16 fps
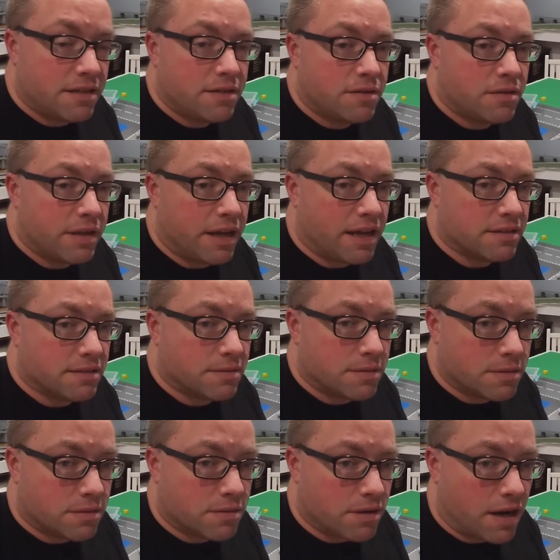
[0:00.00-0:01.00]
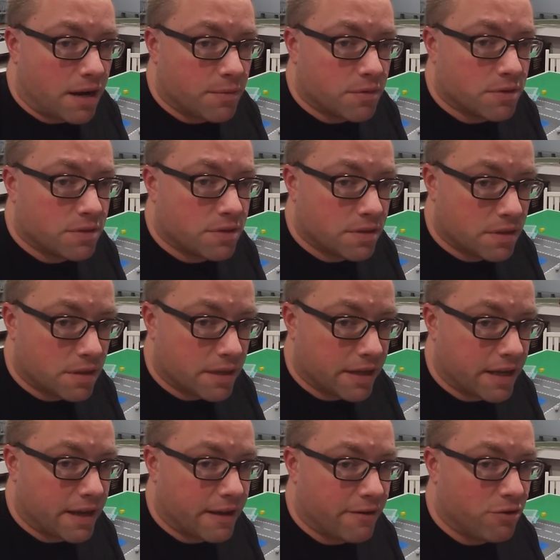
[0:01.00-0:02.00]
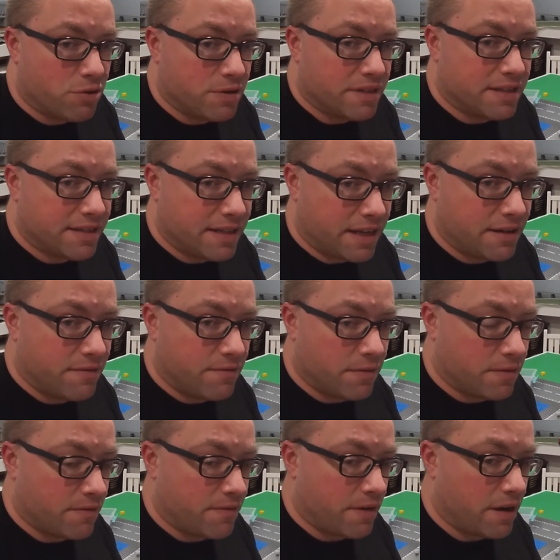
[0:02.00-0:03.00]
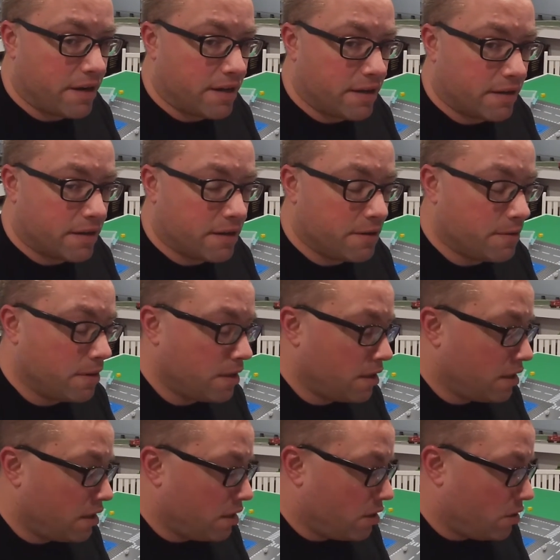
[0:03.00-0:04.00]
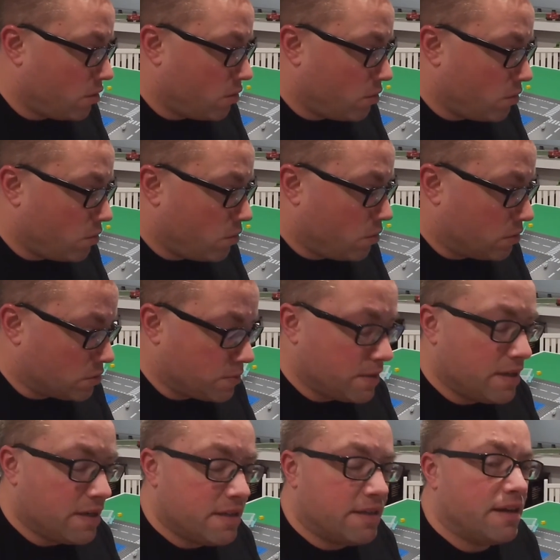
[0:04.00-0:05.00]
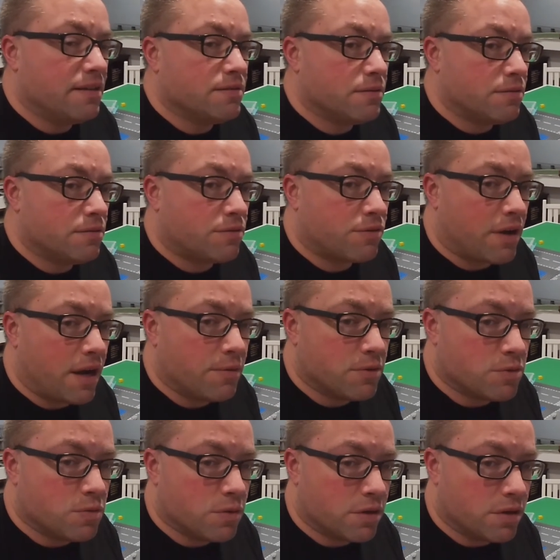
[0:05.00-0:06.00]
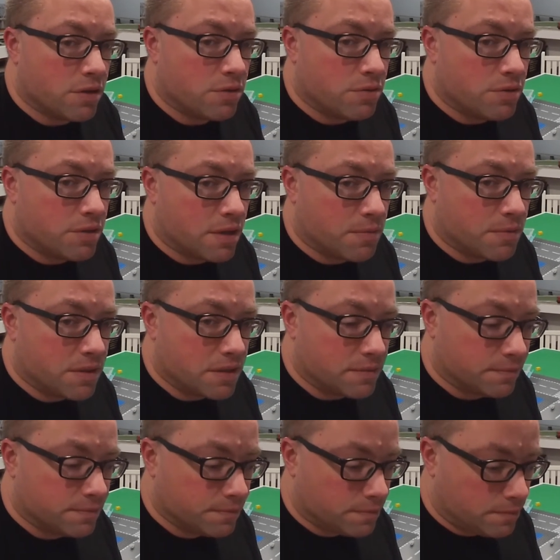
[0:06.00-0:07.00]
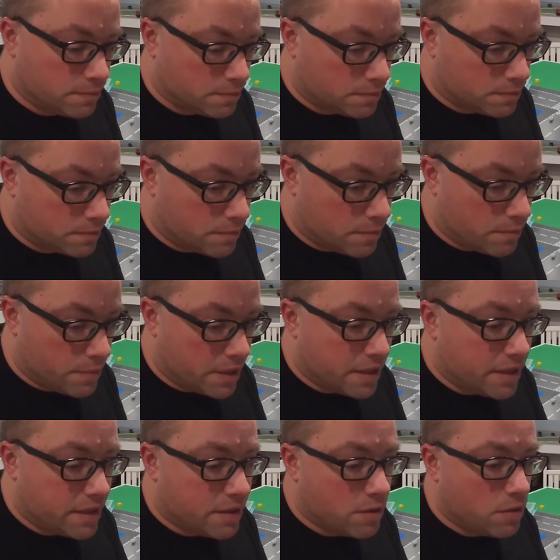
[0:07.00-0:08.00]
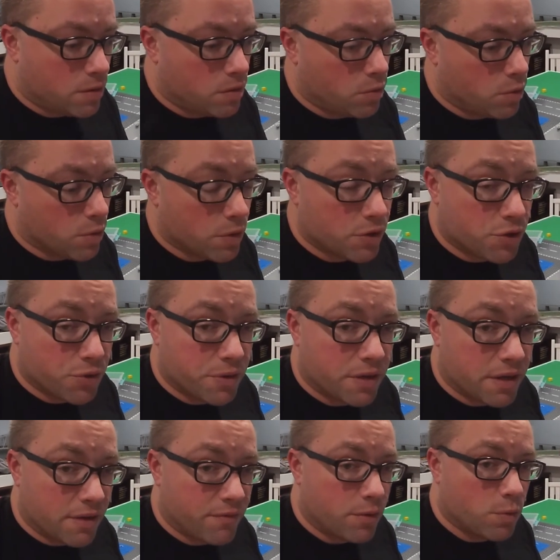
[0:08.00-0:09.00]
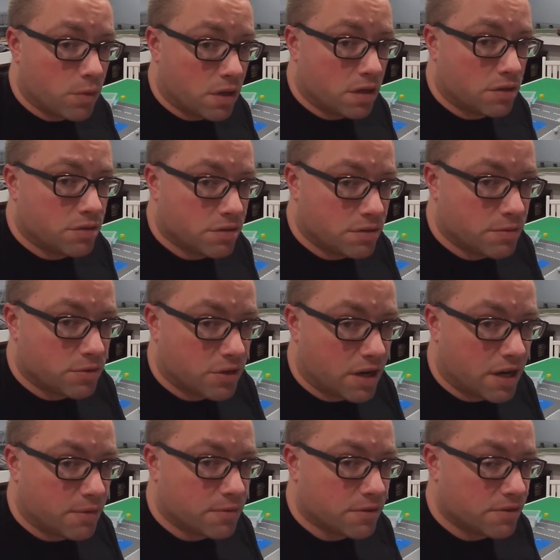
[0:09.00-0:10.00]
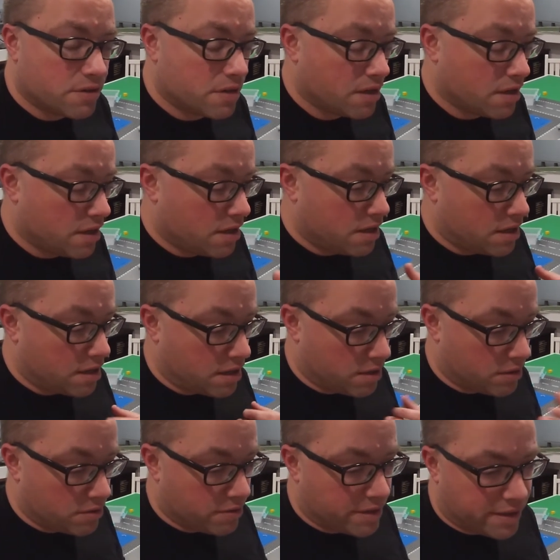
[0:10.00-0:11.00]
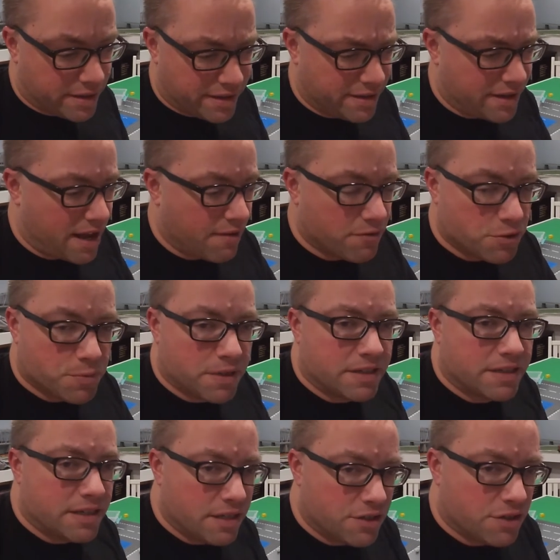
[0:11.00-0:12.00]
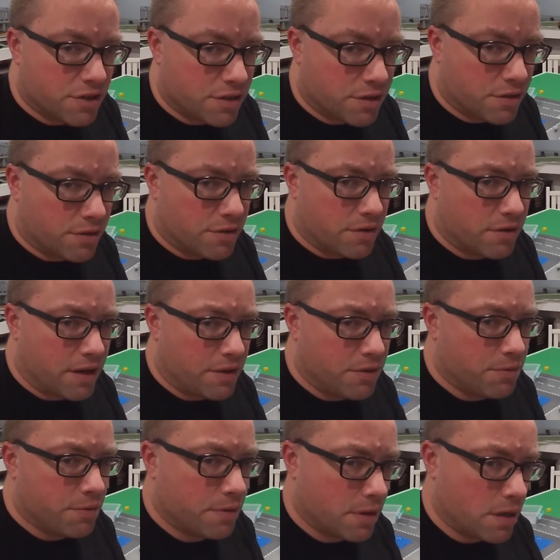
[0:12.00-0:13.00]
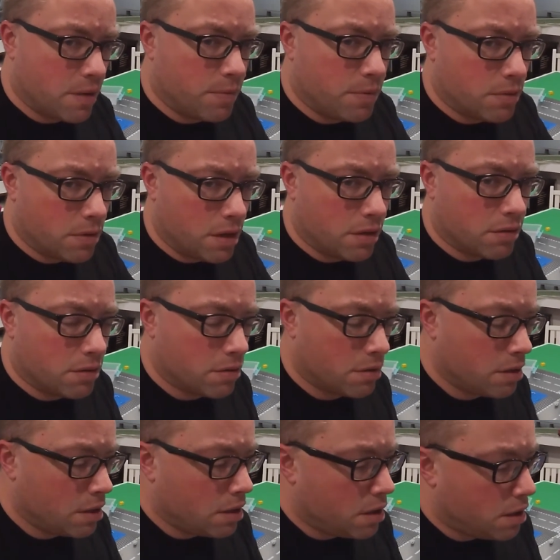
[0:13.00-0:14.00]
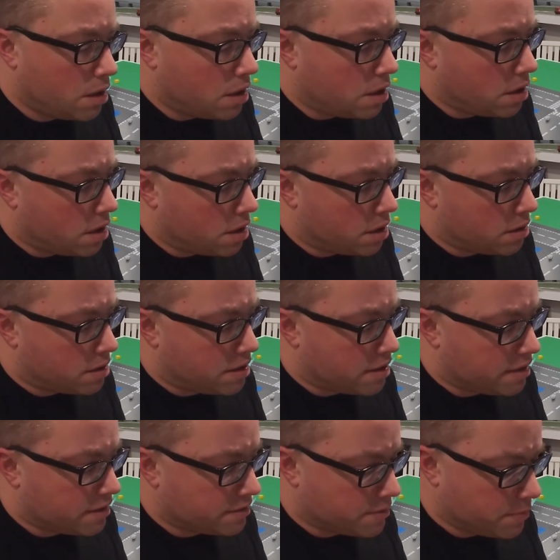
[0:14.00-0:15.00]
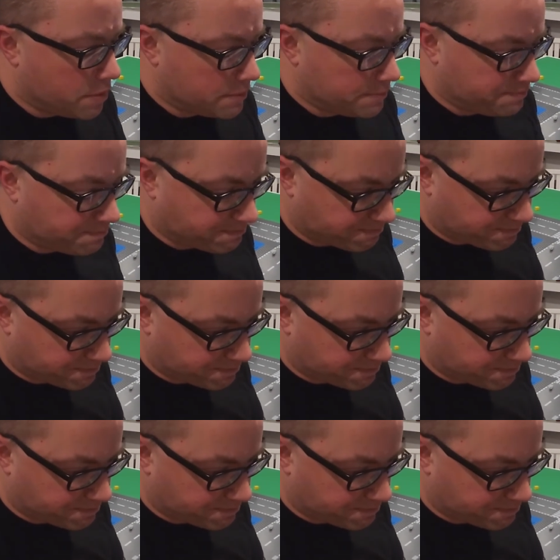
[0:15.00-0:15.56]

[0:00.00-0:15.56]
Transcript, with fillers: one thousand subscribers, like I had always said from the very get-go, once we hit a thousand subscribers, we're going to do something big. We were doing every one hundred subscribers. Uh, you're getting an Average Mike t-shirt, or I threw in a couple other uh, things. But